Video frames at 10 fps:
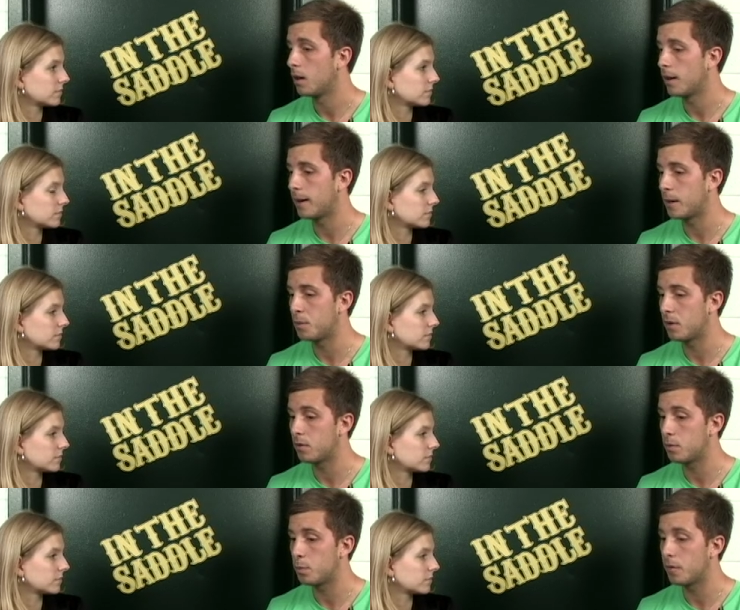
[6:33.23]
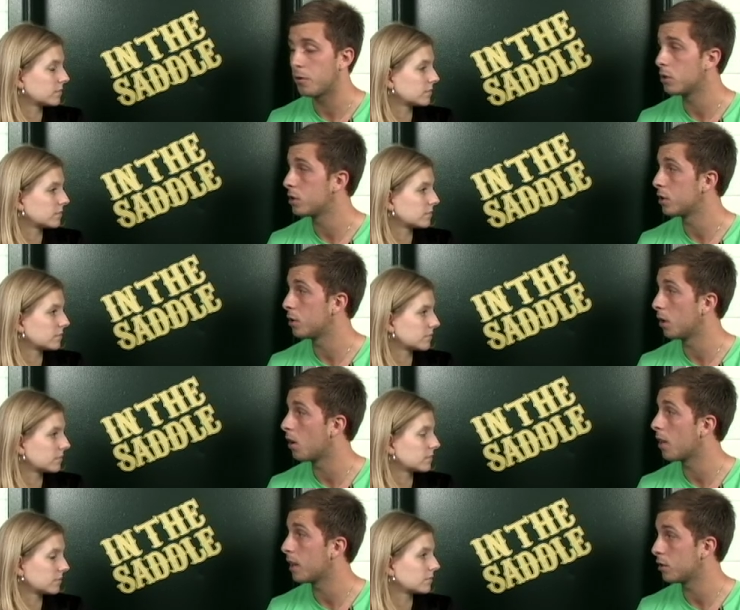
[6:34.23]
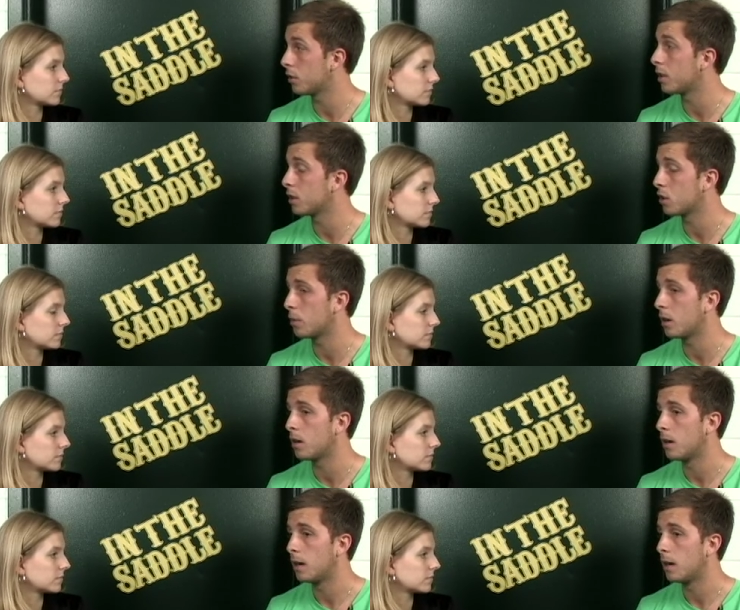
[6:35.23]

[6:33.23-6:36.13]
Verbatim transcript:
Speaker 1: I've been fortunate to do a lot of that during this summer.